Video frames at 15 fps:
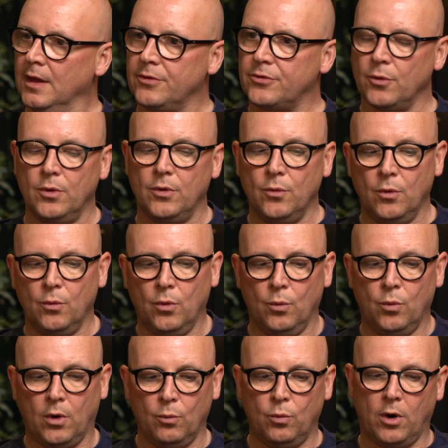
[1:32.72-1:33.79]
So
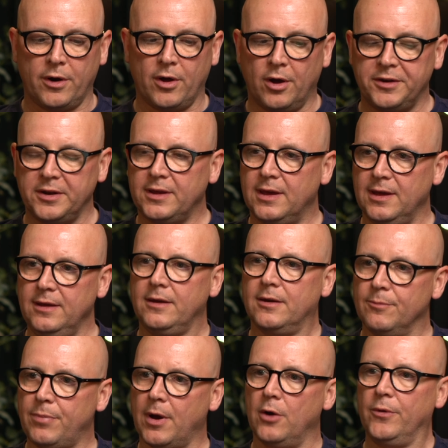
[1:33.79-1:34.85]
what are the key
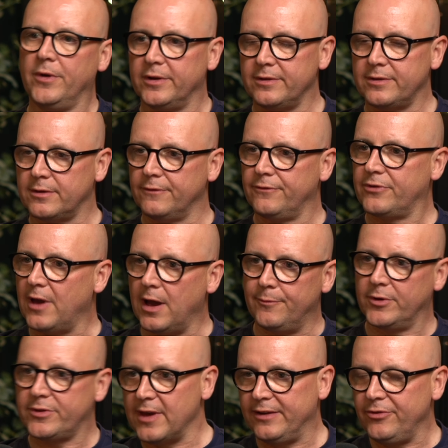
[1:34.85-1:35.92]
components of Cyber
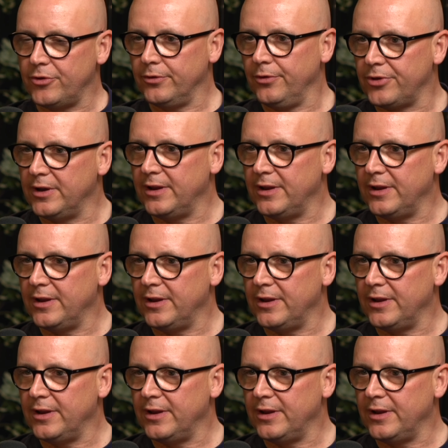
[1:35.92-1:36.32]
Essentials,